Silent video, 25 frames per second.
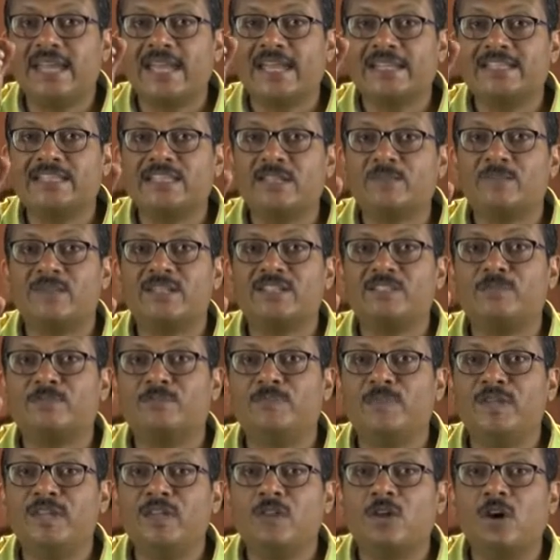exhibits
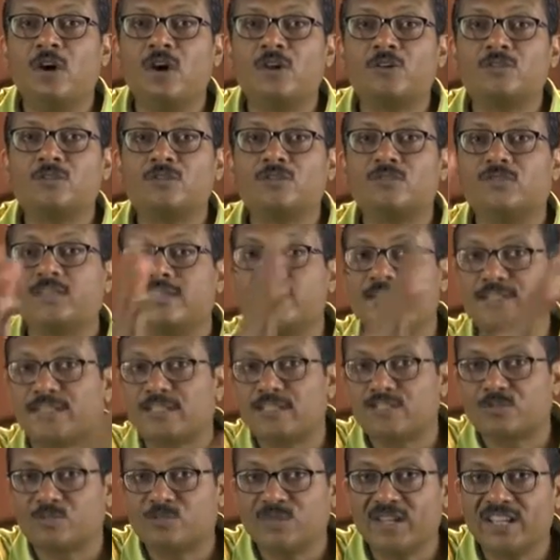belong to the
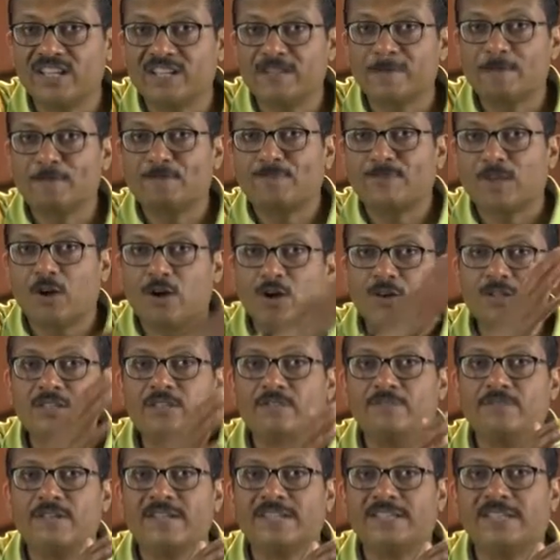suspect or
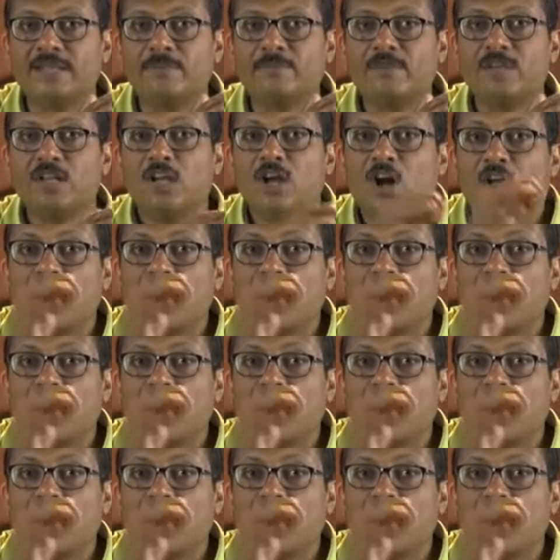the victim,